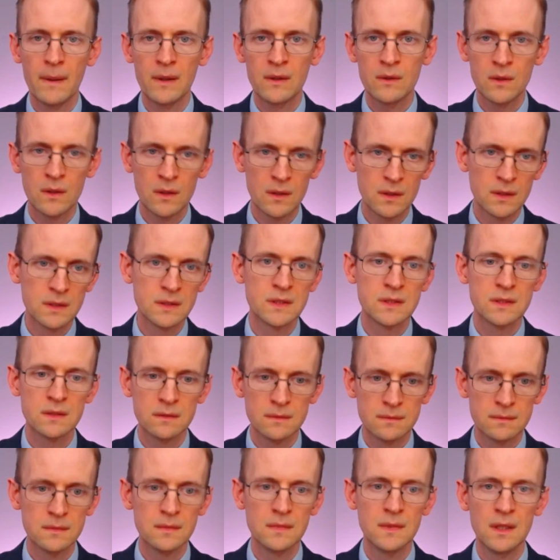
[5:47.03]
because
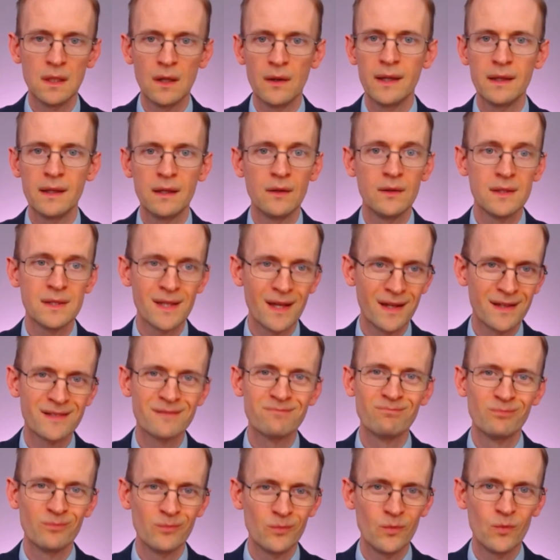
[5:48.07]
it only
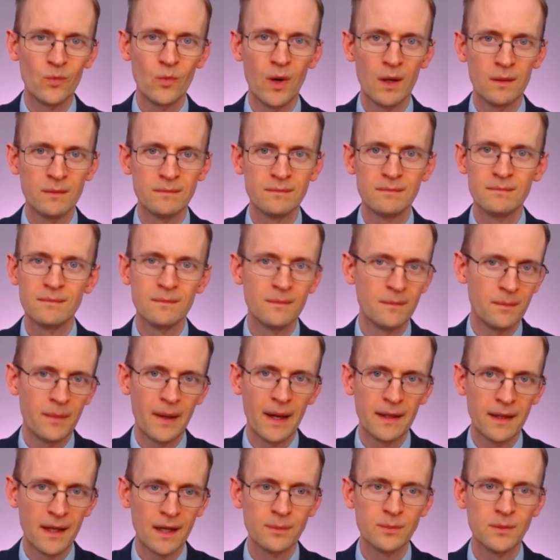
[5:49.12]
takes one
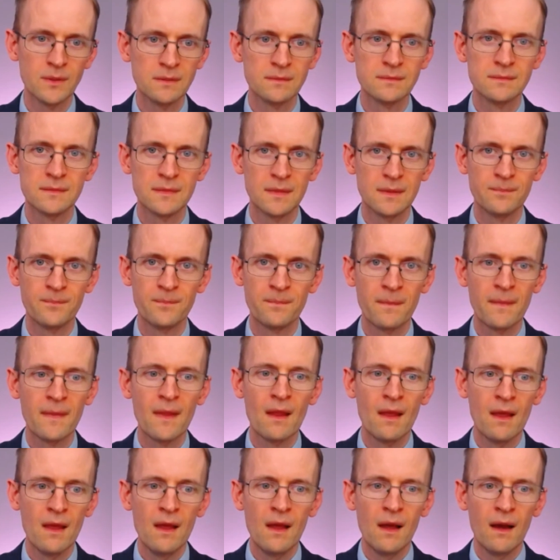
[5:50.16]
bad apple.
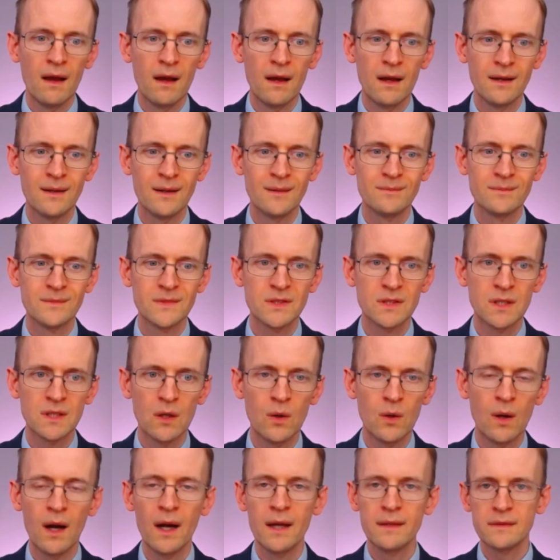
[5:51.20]

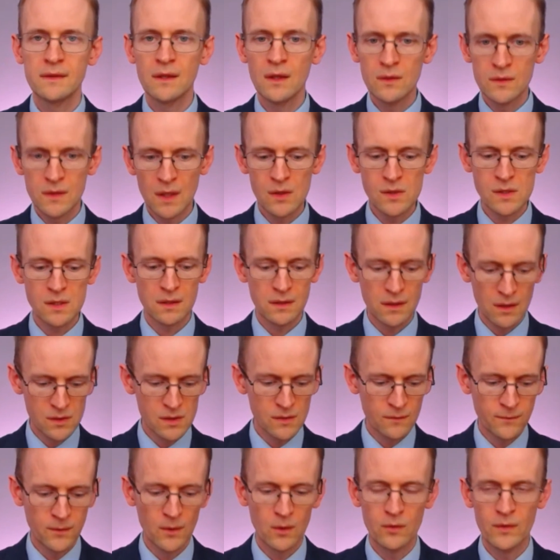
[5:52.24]
So
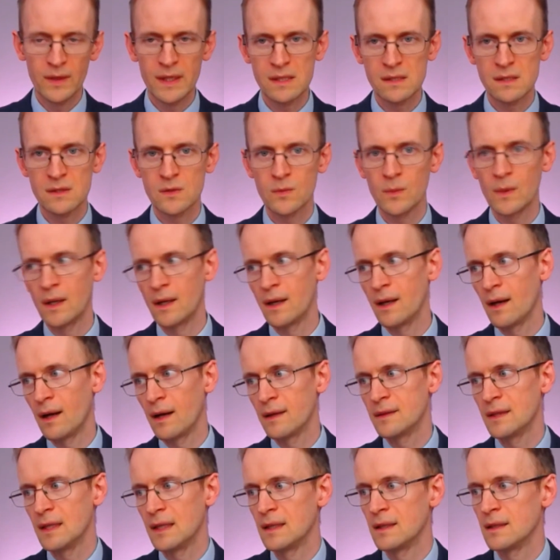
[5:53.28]
those are 4 reasons why
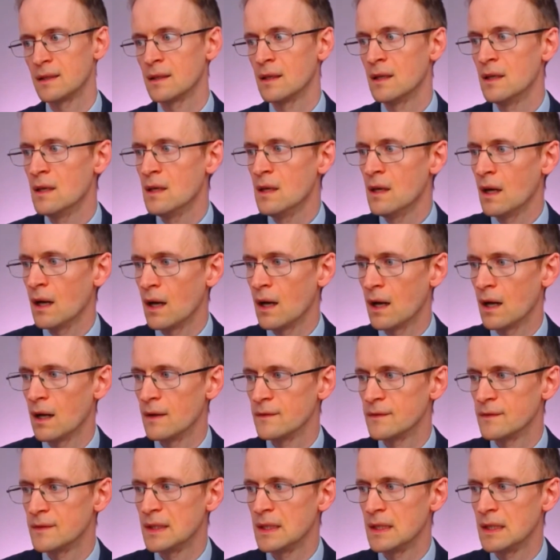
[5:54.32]
I think
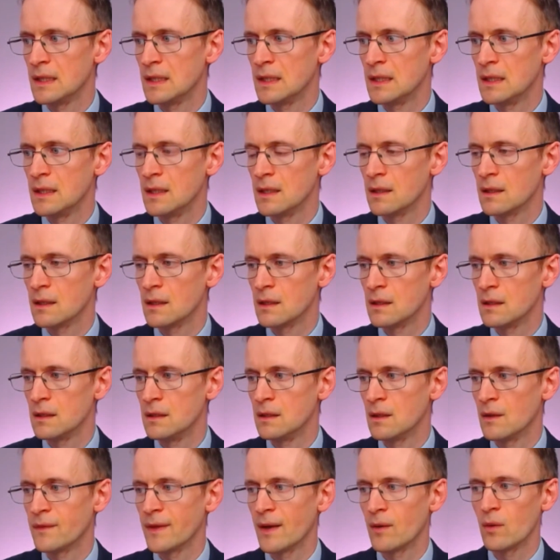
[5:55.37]

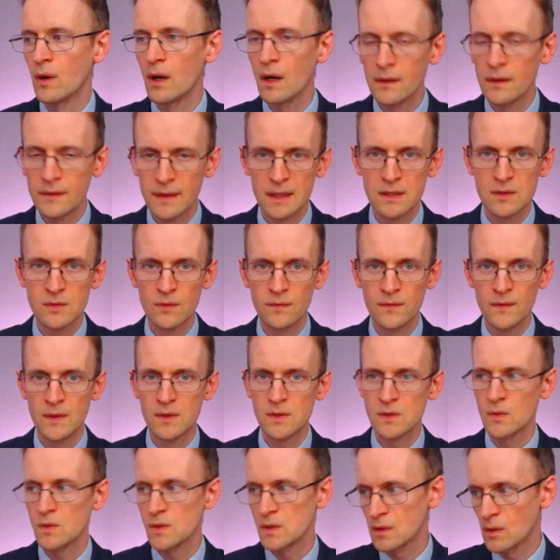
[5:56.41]
there are these
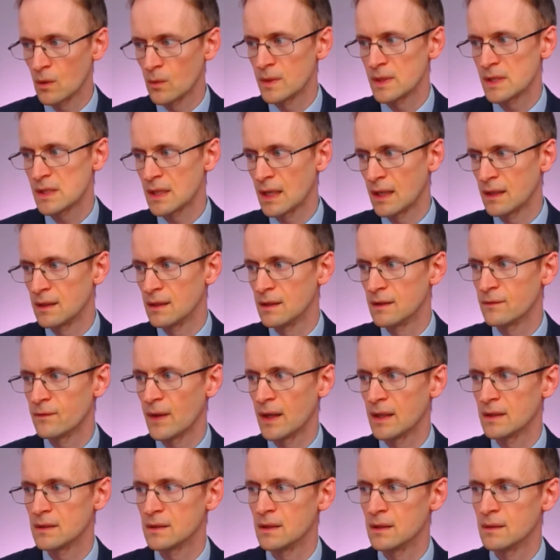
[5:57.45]
refusals, notwithstanding the
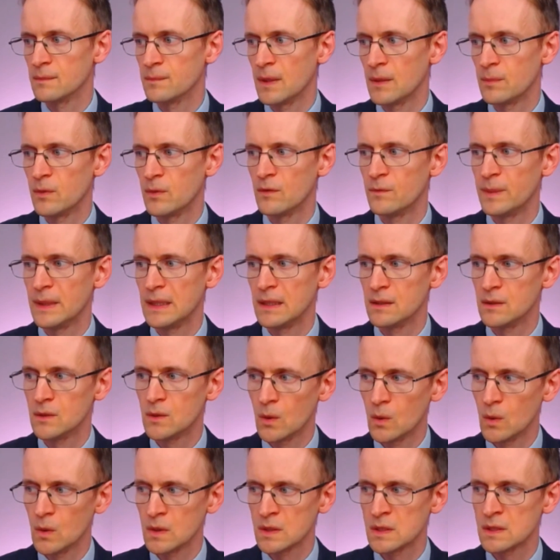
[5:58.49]
fact that people have been
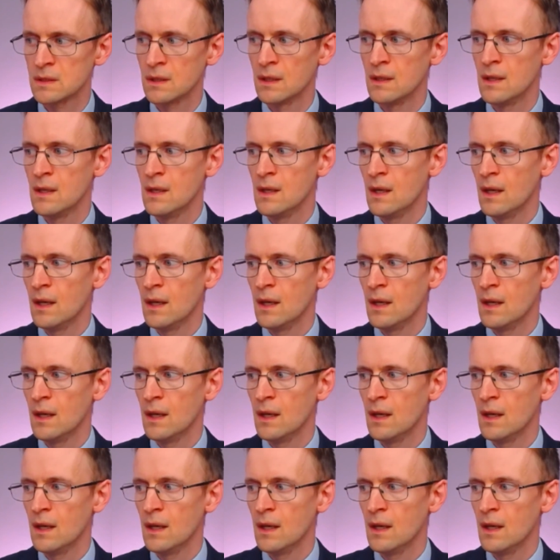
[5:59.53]
endorsed.